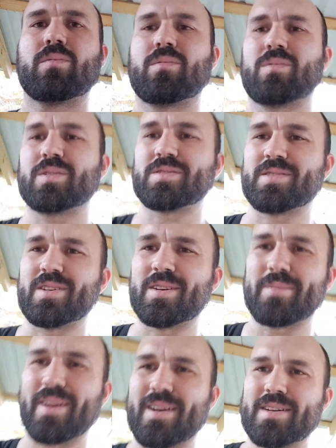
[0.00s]
What's
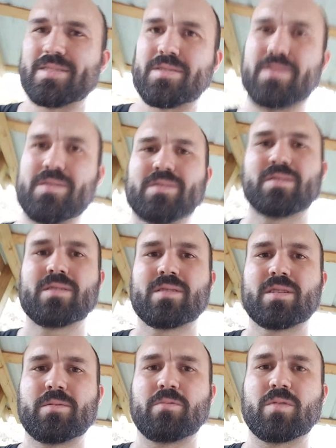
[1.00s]
up, guys?
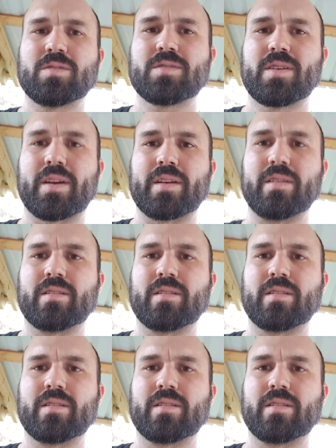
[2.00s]
Give me 1 second.